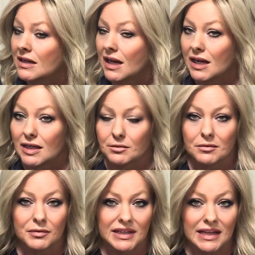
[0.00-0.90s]

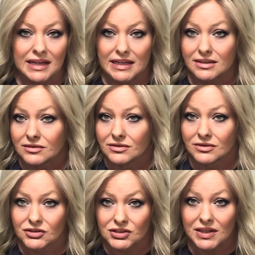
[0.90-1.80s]
but again, I
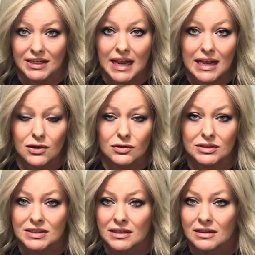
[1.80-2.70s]
shook it out,